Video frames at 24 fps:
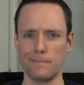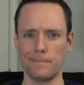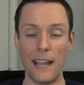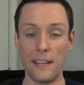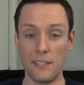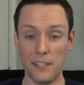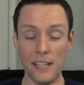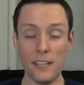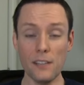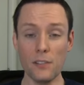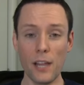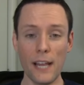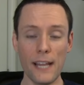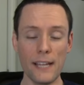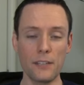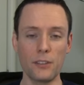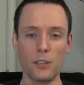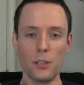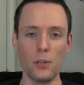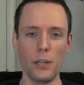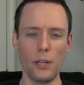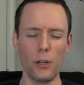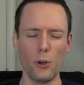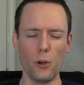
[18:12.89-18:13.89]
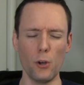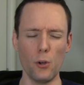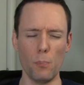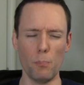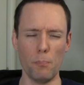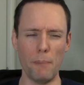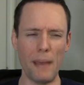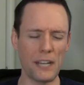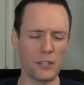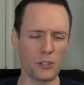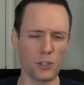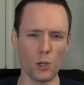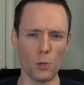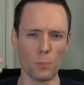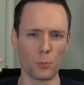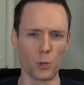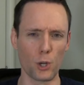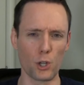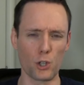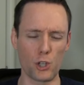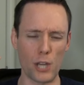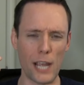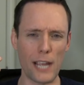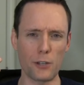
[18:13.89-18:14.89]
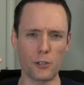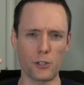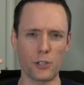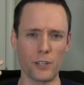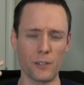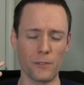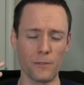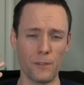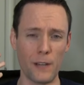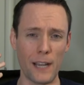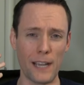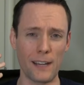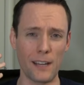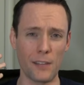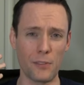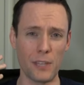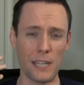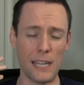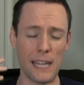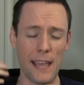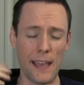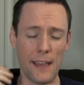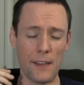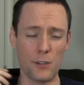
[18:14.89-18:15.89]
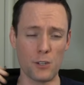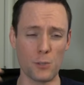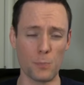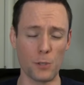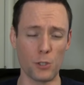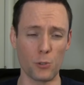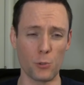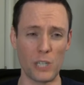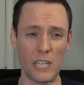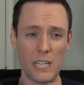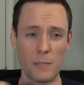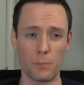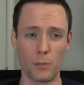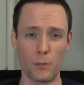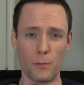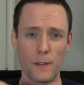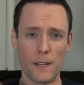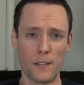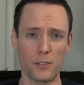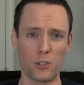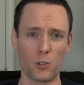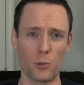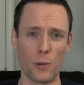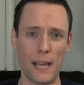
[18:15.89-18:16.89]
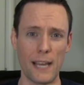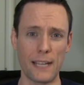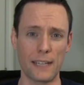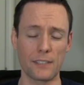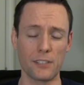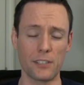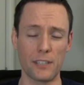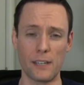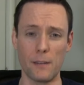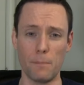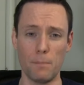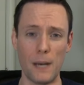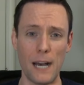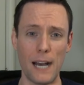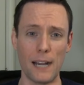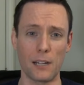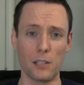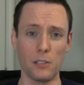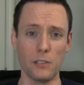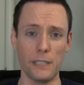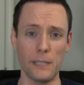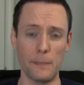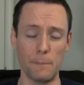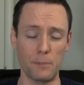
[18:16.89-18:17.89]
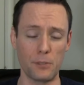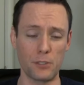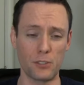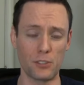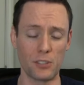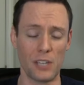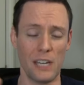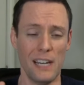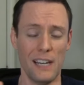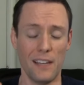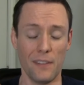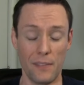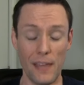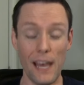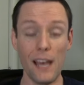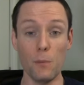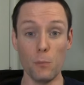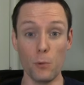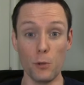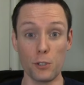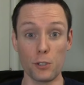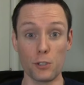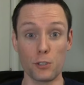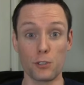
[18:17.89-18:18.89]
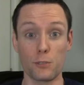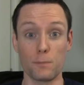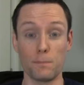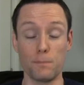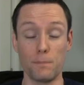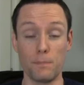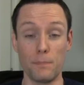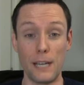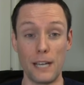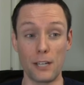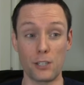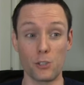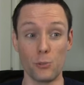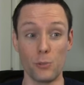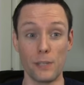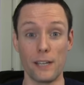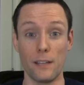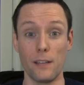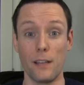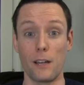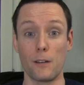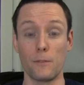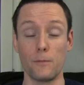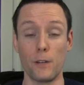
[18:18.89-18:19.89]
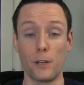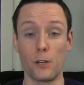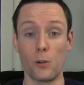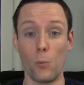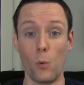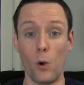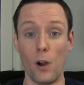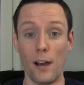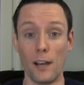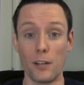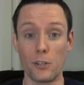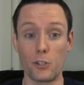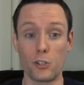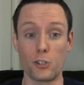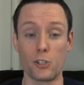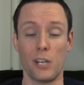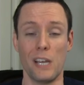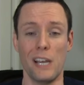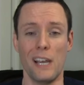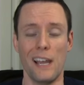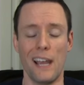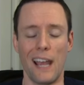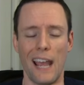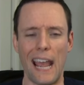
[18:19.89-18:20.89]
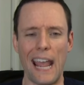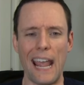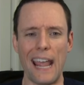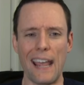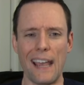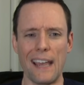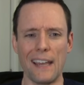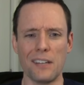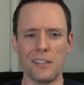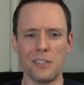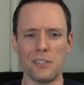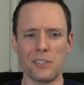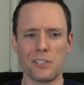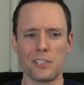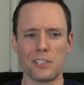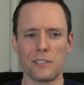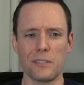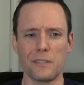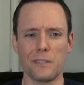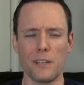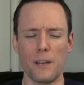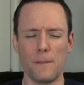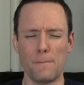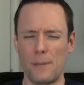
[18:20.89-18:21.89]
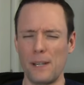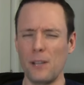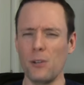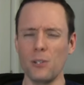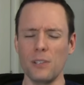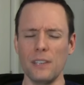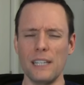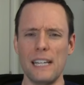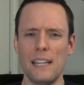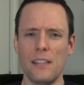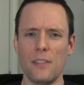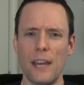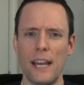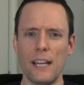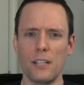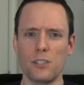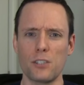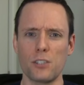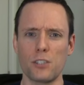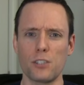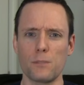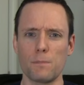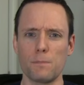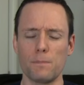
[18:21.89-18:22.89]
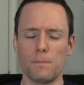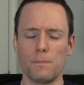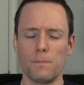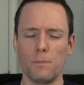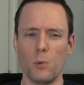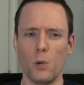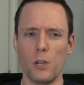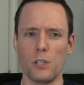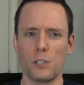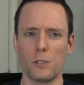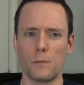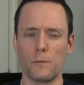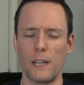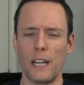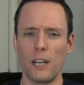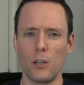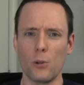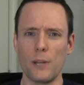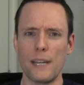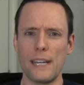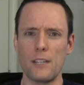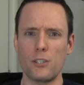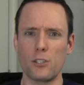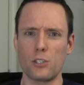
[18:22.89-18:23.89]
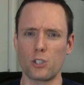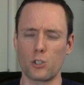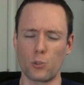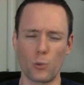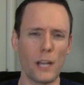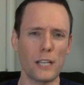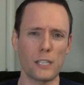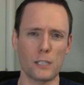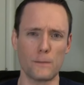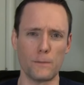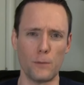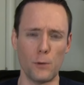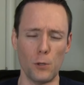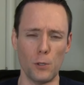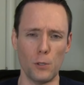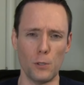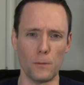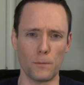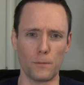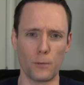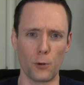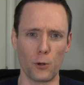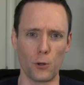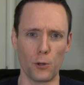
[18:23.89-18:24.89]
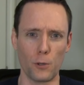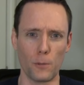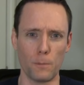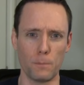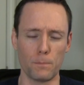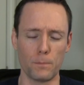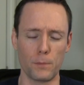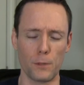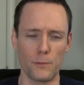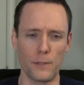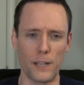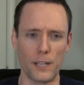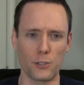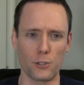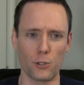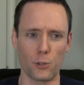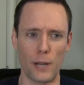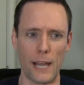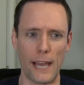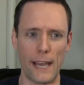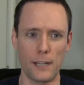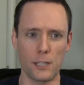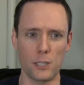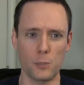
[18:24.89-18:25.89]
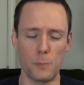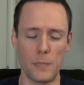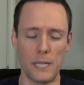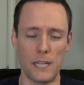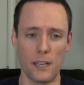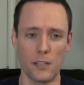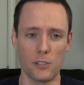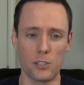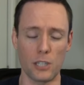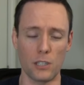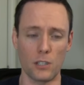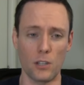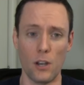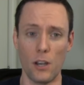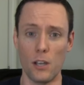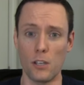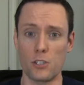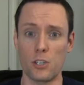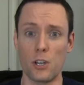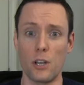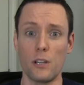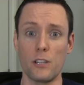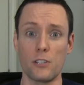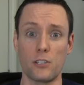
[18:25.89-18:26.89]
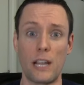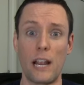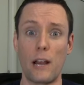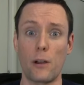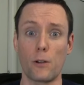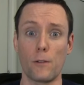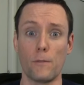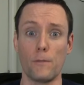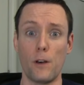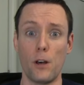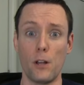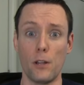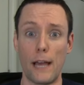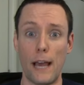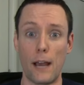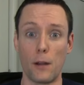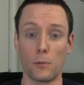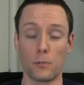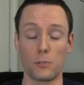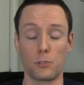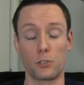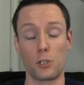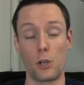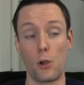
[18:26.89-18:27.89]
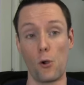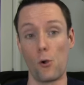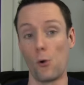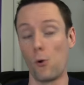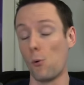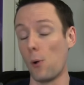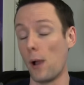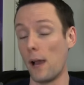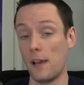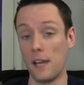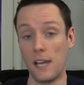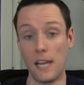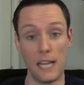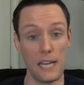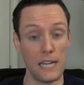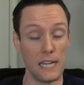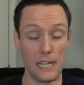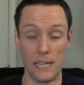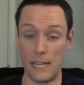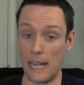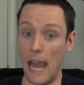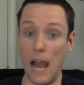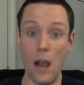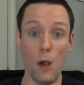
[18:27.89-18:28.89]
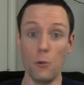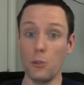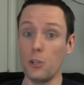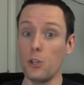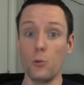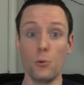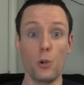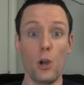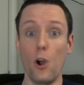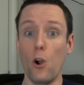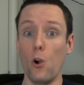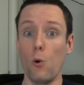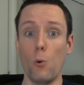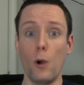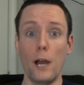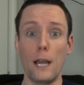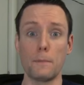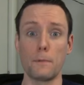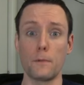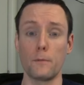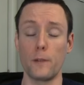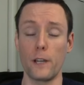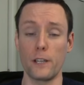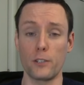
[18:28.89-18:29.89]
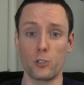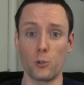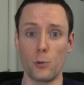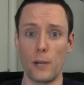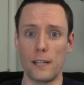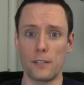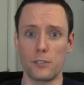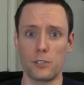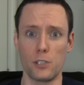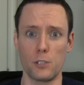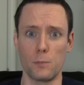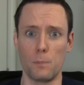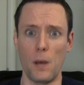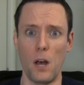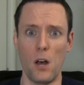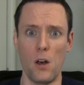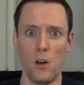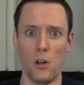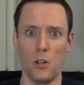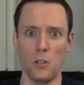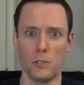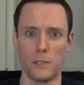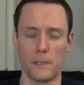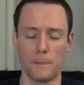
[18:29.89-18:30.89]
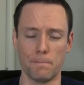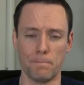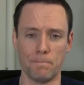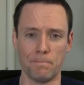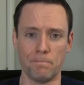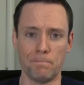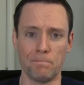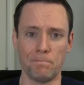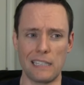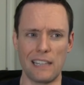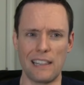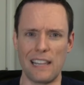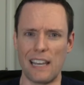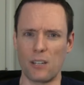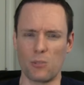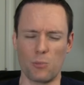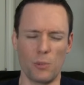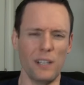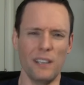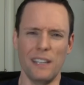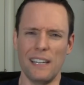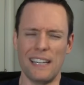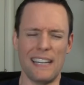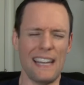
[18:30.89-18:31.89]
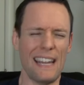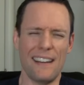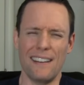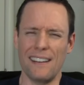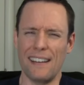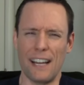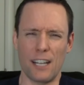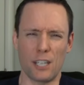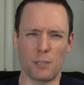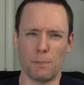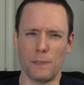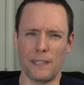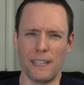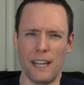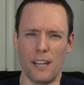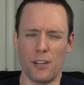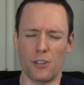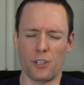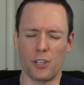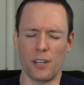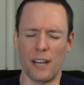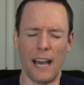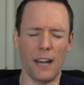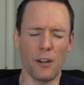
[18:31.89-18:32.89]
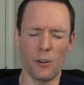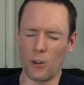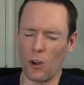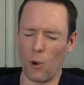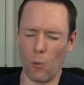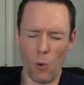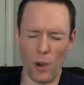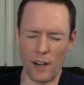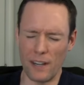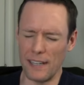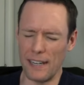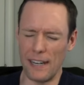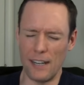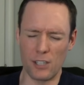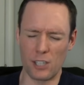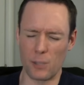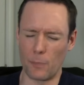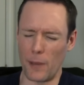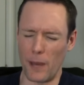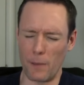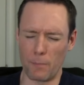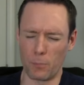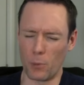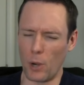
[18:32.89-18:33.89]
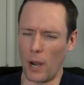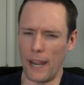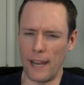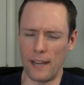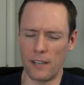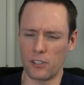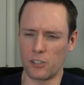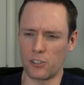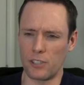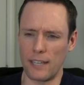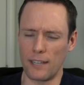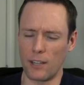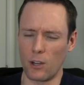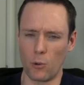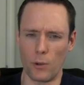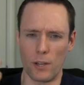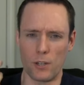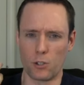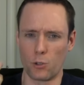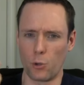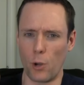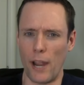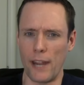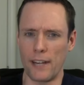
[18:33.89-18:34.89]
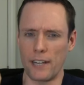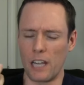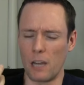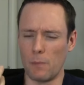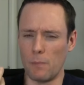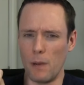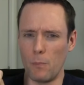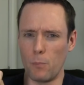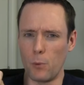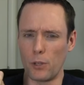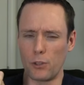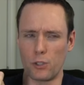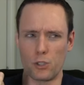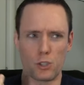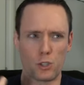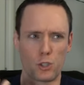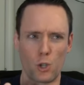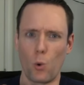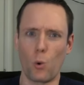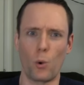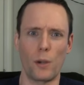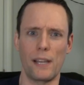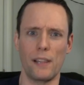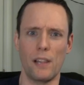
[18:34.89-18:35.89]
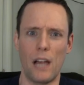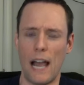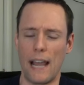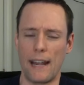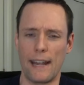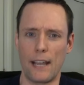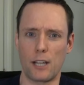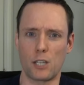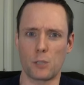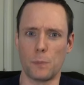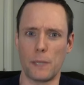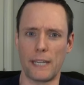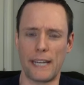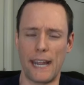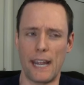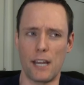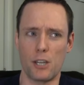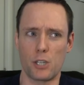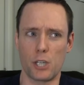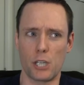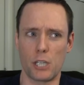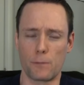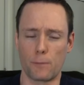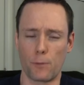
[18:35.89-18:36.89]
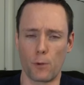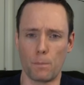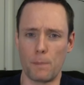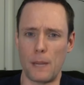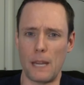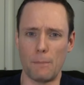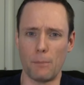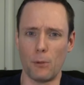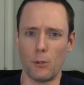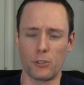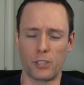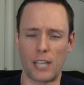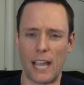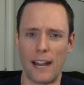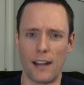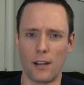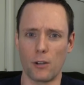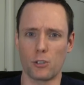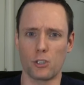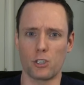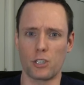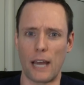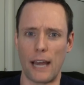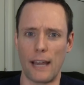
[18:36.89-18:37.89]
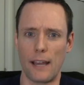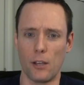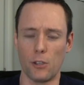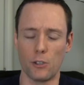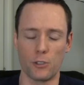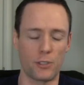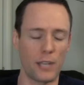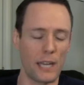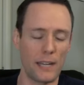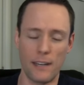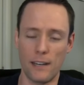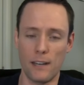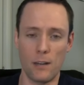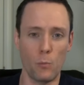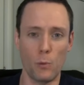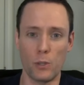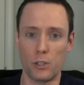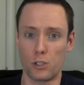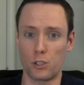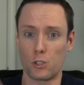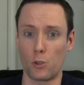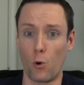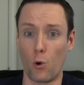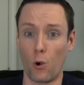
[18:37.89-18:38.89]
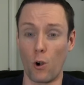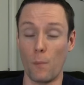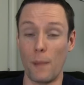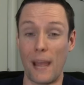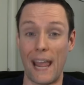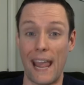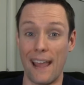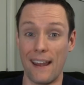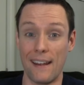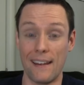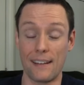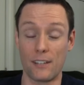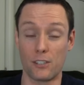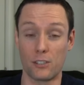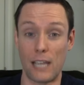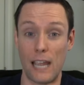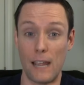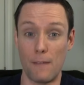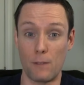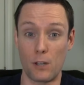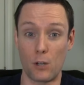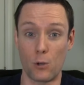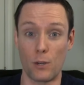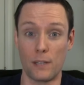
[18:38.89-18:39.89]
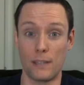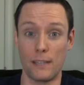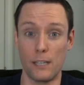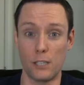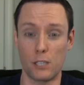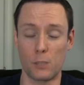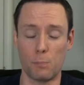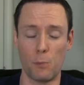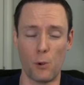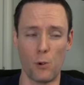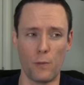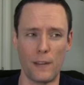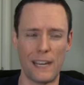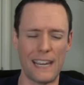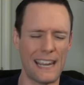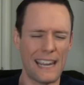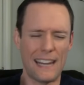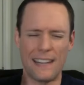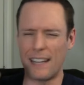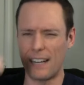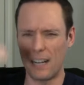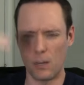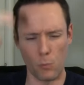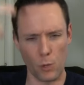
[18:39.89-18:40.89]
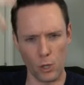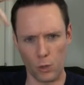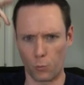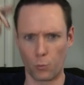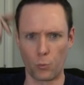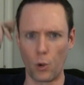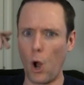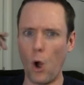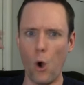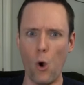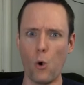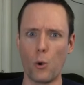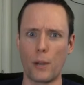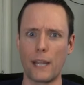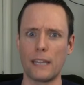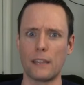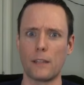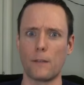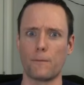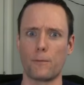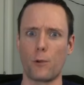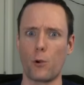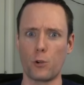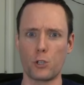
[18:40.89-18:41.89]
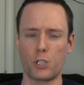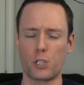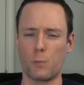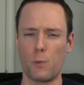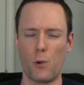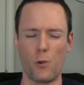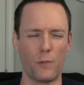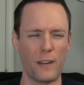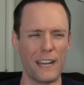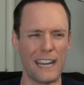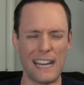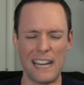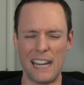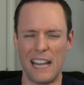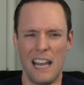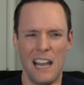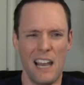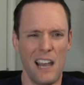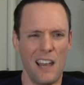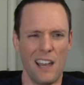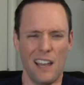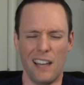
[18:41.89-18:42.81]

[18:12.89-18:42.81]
I did like the little mental projection fight at the end between Professor X and Apocalypse. That was actually a lot of fun to watch. And apparently that's was very stressful for Professor X because it caused all his hair to fall out. So now you know why Professor X is bald. Did that really need an explanation? I don't know what it is about Bryan Singer and try and come up with storyline explanations for people's hairstyles. They did it with Storm and Xavier in this movie. He did it with Rogue in the first movie.